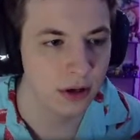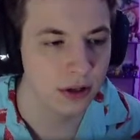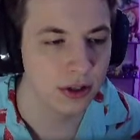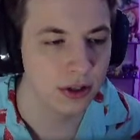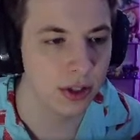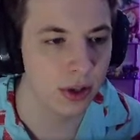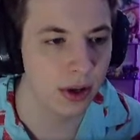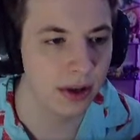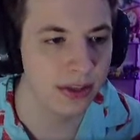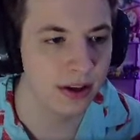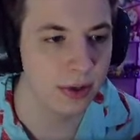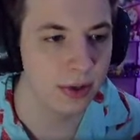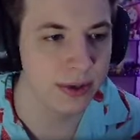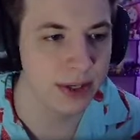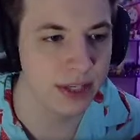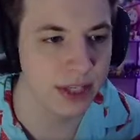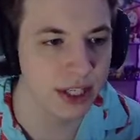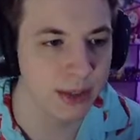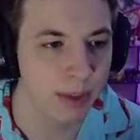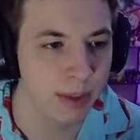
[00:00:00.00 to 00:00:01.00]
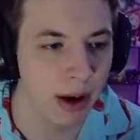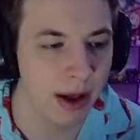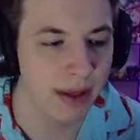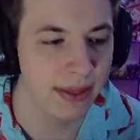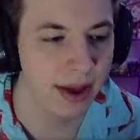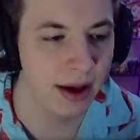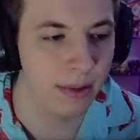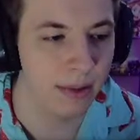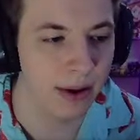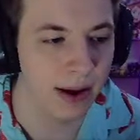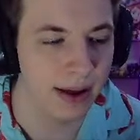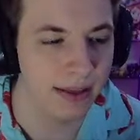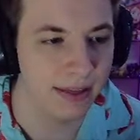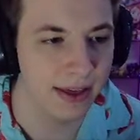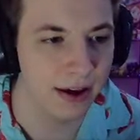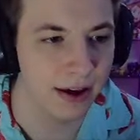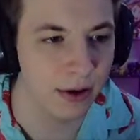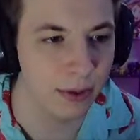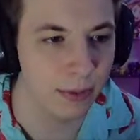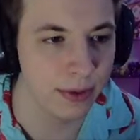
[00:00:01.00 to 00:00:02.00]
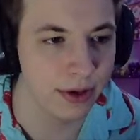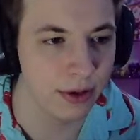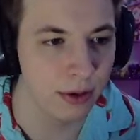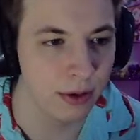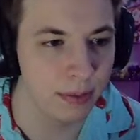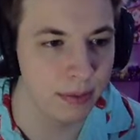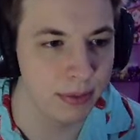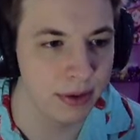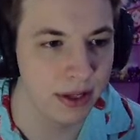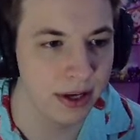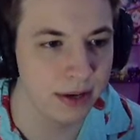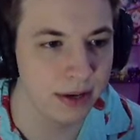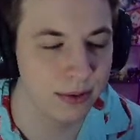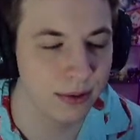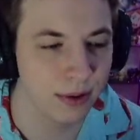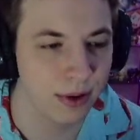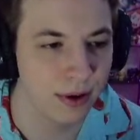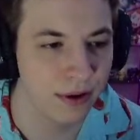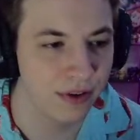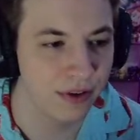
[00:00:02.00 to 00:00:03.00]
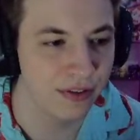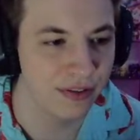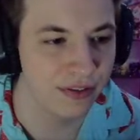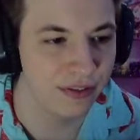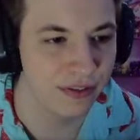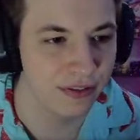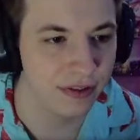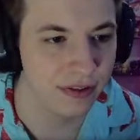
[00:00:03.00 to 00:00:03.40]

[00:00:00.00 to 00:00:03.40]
So I think we spawn that right there and we do a blood grove